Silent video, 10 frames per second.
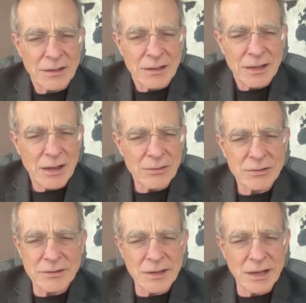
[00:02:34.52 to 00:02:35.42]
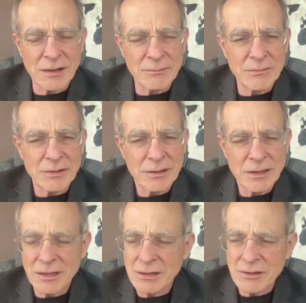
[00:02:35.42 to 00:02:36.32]
How dumb
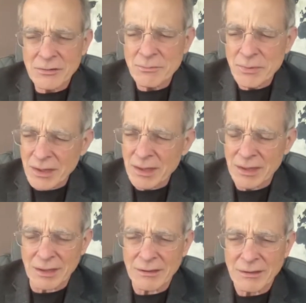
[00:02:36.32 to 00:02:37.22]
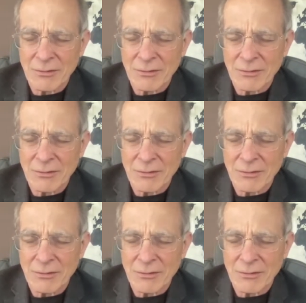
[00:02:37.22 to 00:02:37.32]
can you be?